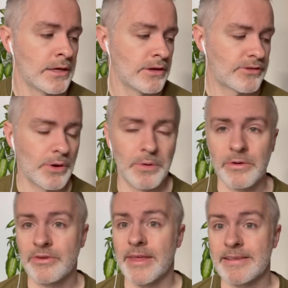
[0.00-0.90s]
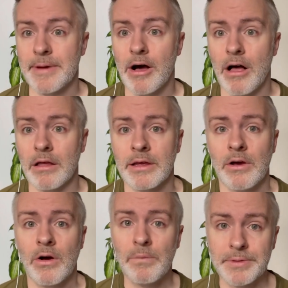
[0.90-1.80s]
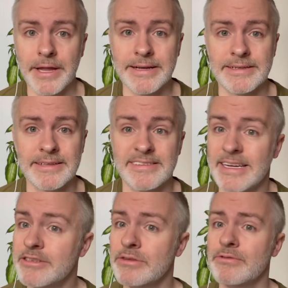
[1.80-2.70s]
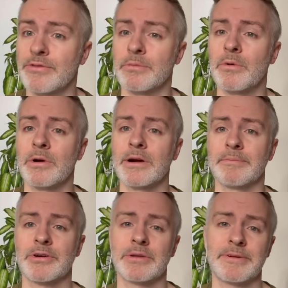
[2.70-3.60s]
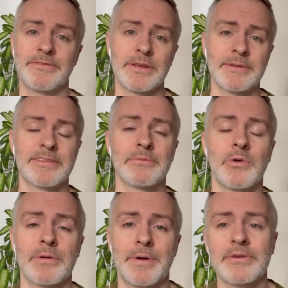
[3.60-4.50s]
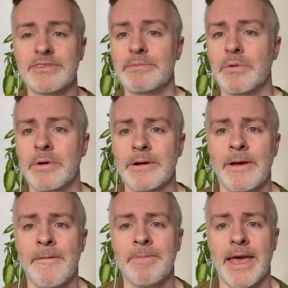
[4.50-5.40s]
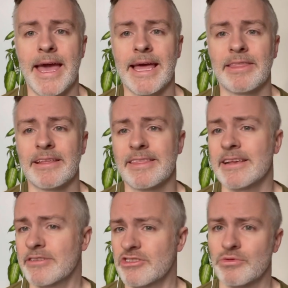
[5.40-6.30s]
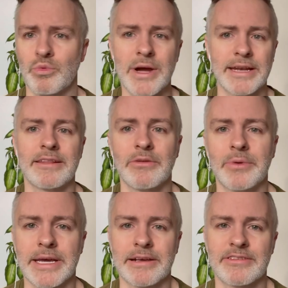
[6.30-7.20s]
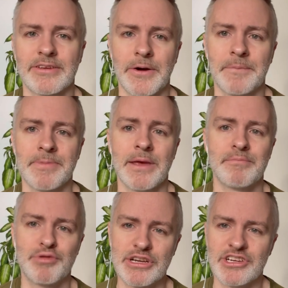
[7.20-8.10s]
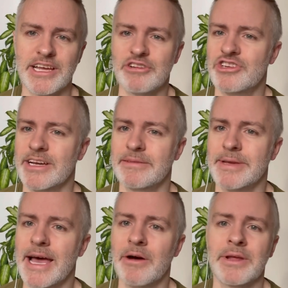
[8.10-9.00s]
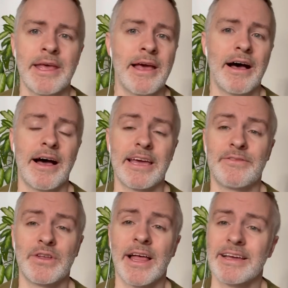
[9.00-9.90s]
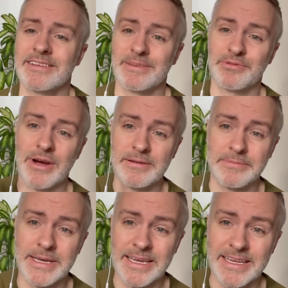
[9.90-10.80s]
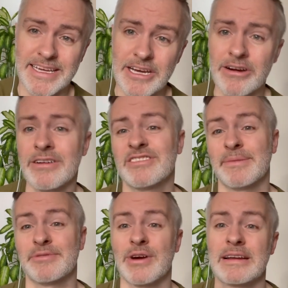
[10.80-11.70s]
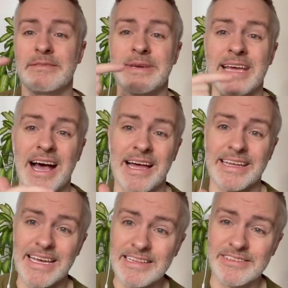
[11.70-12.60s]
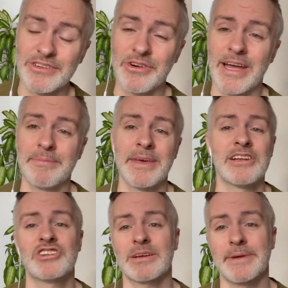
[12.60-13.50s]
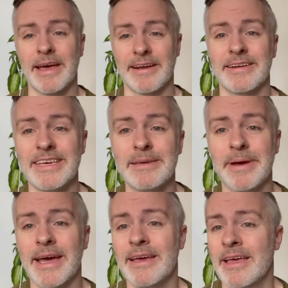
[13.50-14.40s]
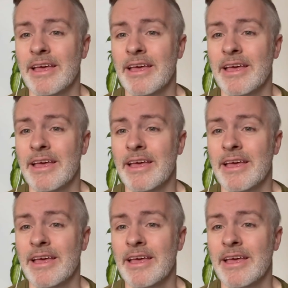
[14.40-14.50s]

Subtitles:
So that's my haul. Hope you liked it. Stay tuned for more. I'm going to be filming some more, posting more, and the things are just waiting in the wings. So appreciate you checking me out. If you like, subscribe to me here. Subscribe to me on Instagram. Check me out on eBay.